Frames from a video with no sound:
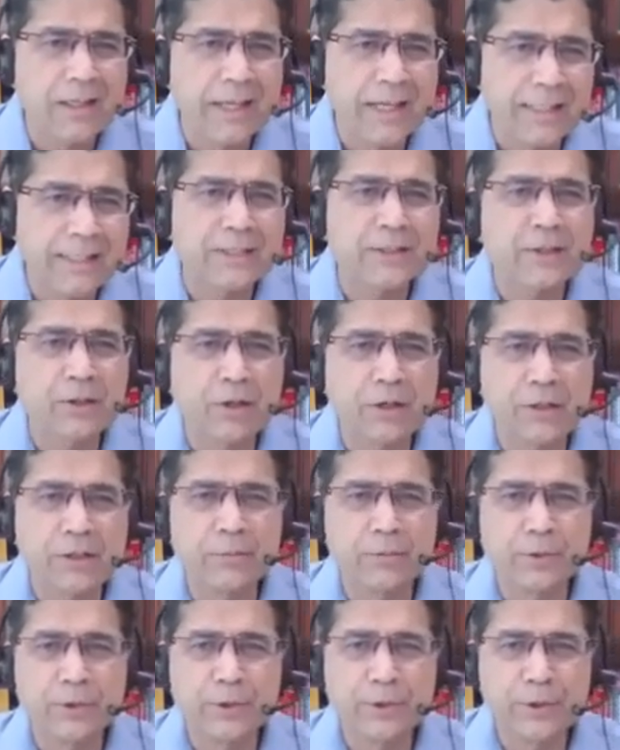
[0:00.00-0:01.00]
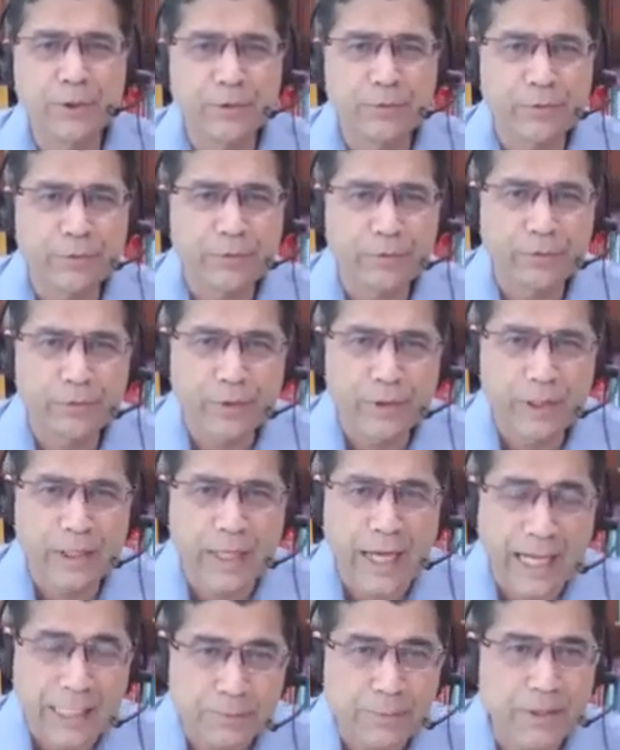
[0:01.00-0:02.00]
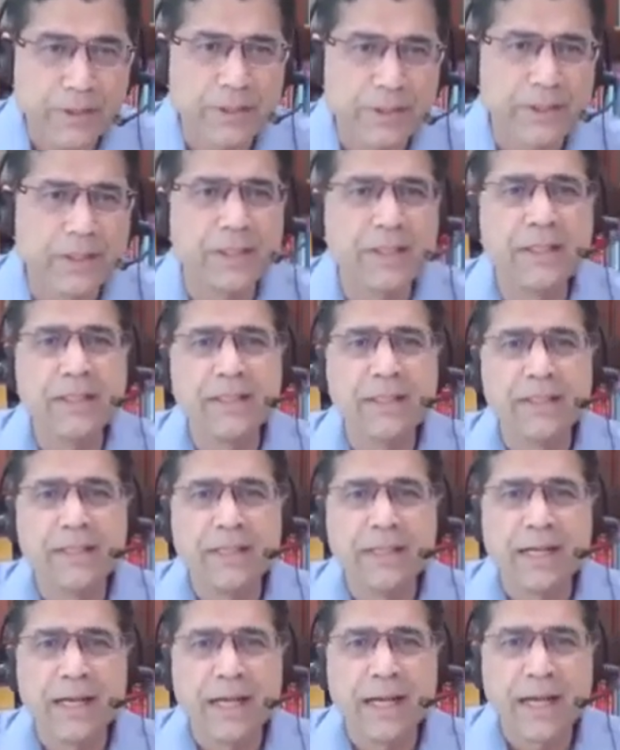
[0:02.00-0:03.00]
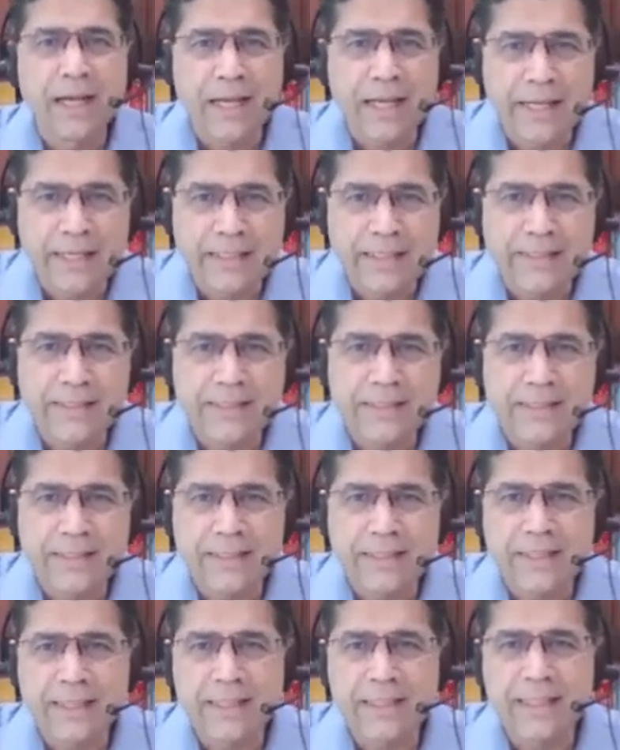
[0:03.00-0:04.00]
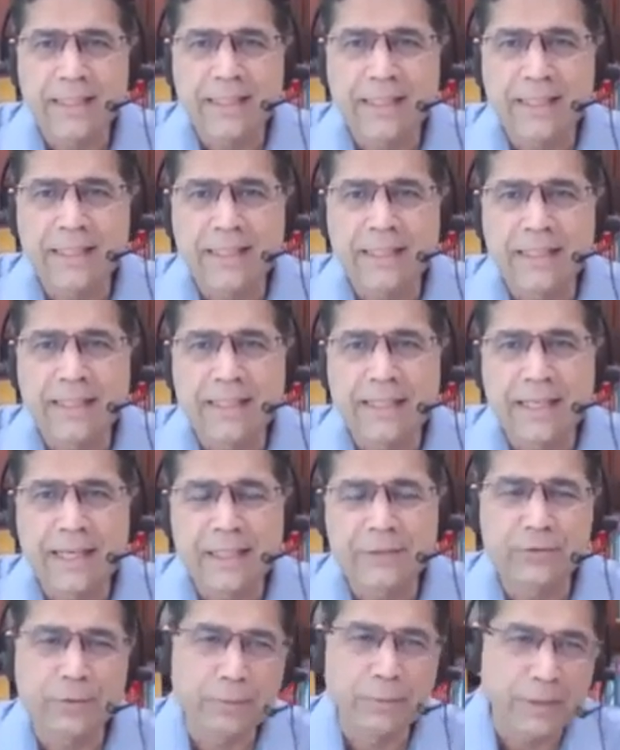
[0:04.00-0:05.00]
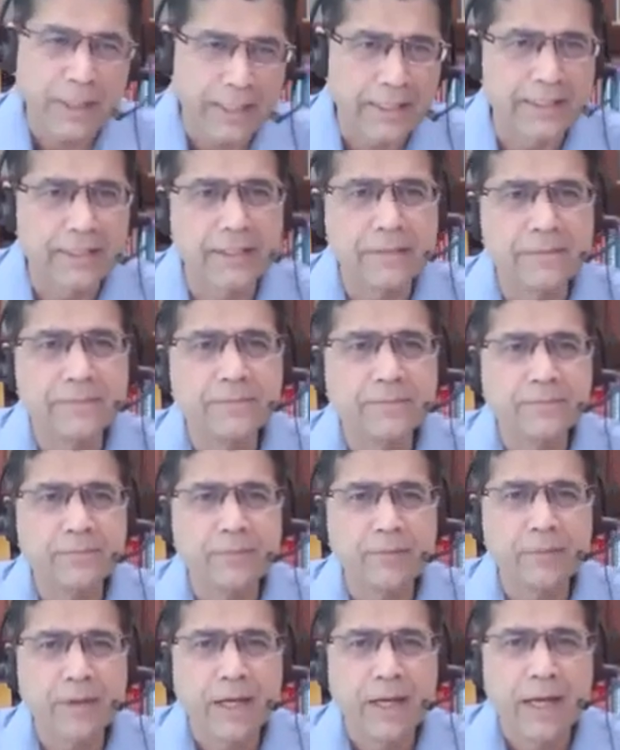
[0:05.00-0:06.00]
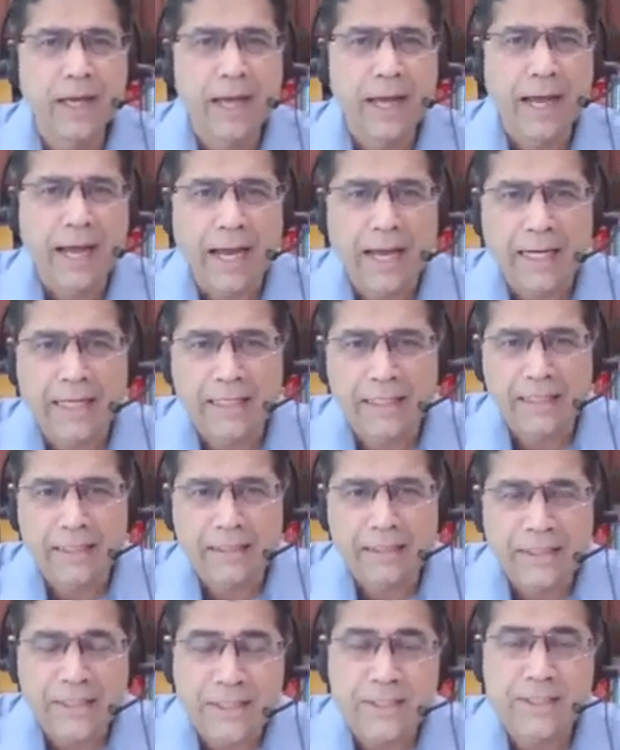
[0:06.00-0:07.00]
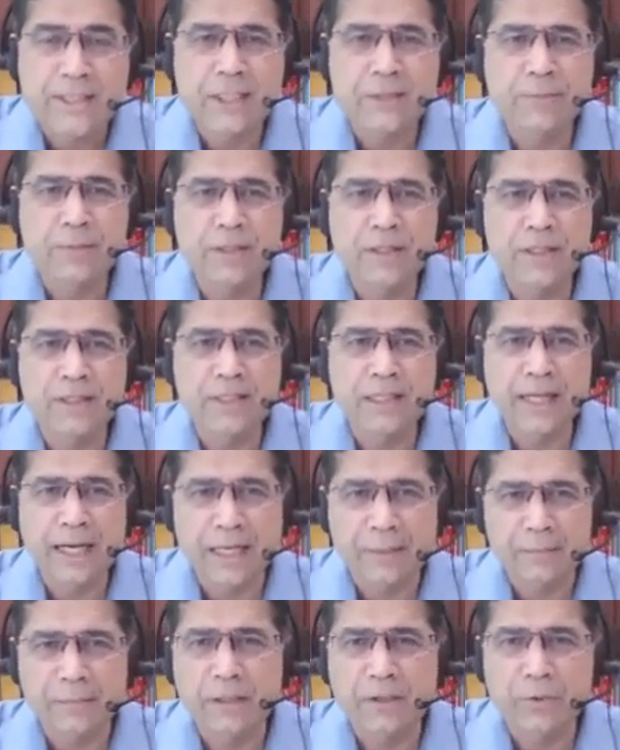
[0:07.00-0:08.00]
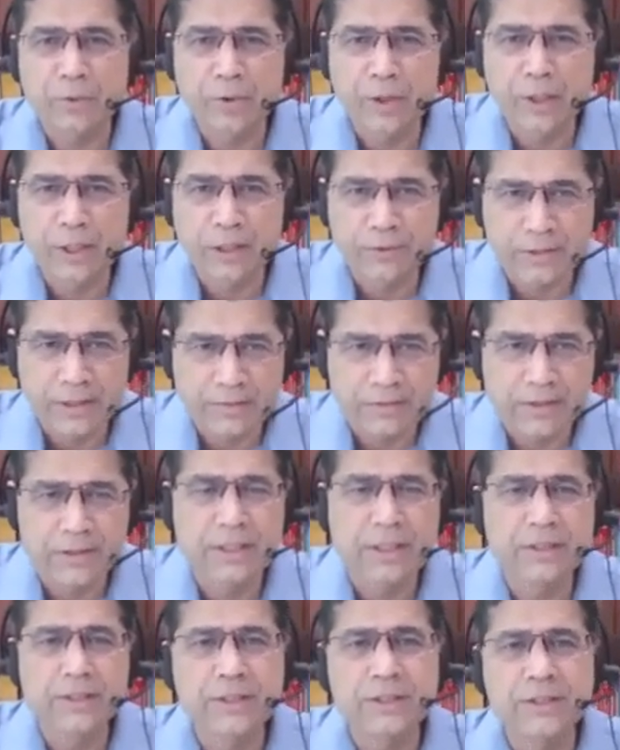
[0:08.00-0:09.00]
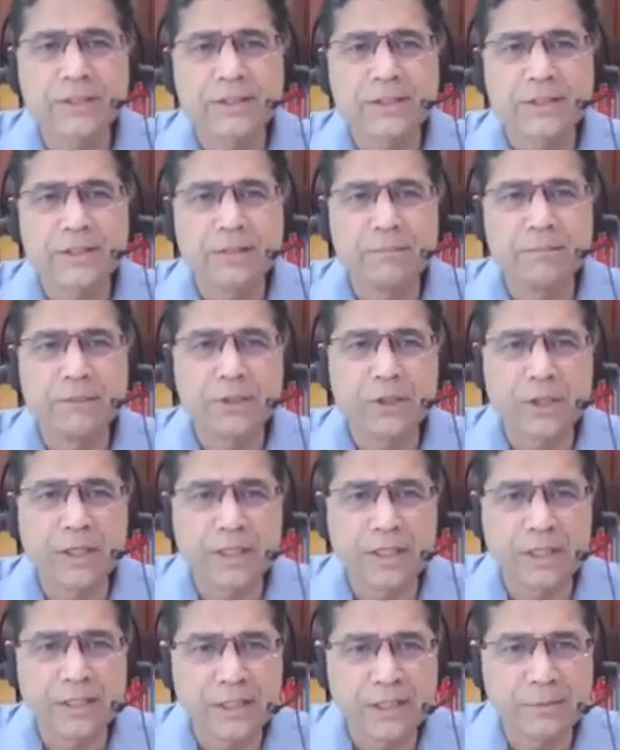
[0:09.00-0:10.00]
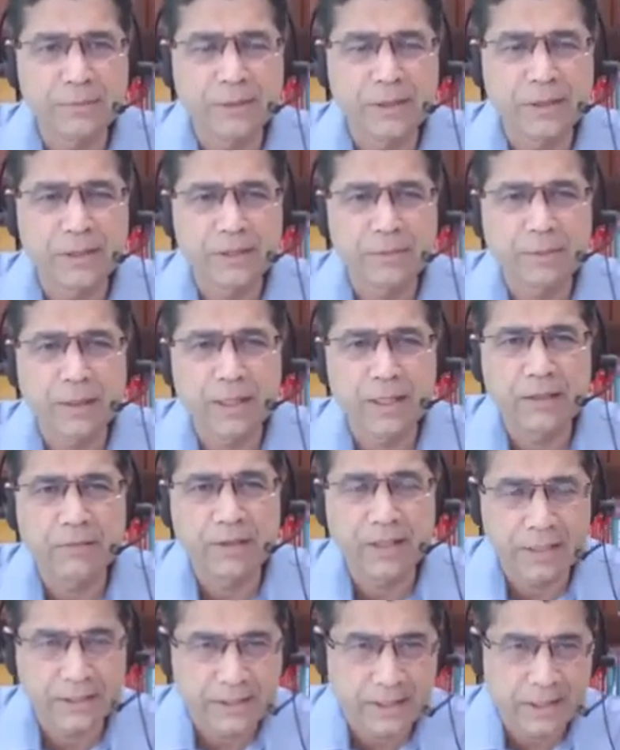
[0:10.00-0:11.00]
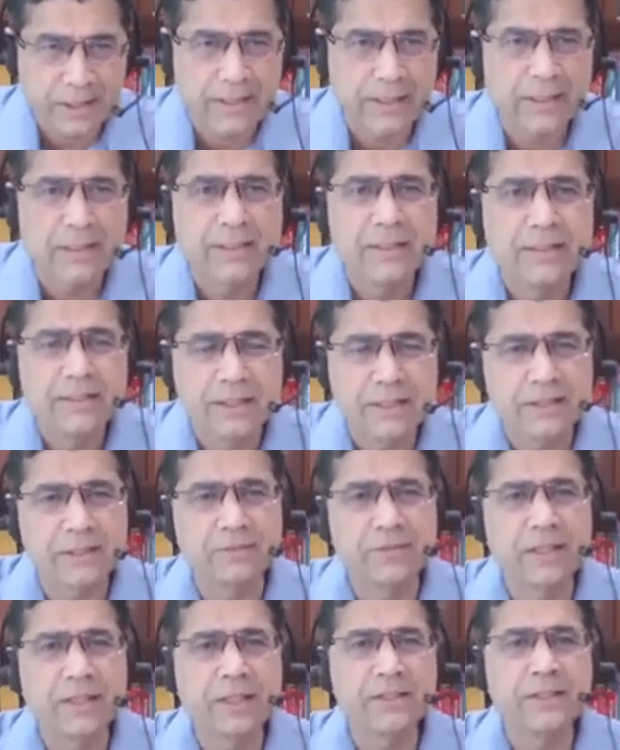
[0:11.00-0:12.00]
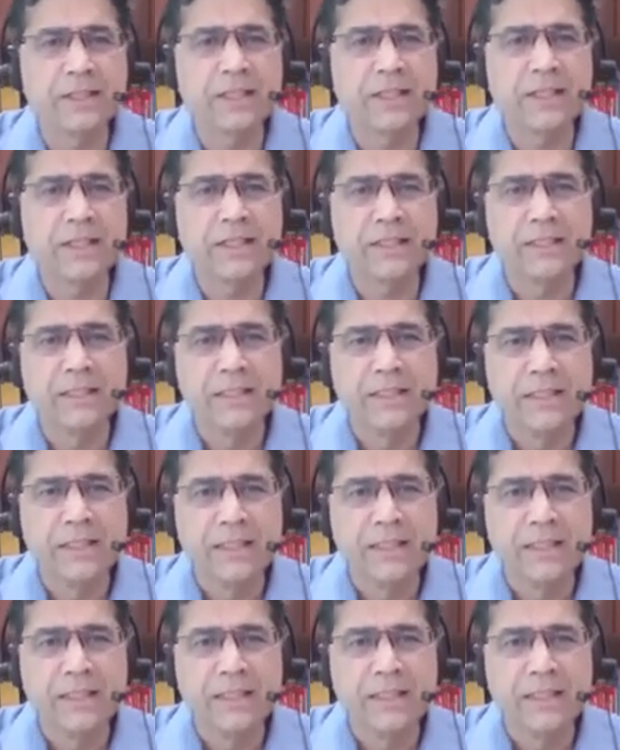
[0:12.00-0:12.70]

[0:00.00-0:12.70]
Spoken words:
latest contribution of aspect theory is from Canada. And this judgment is a landmark ruling of 7 judges. The majority judgment is by Justice Venkatchalaya.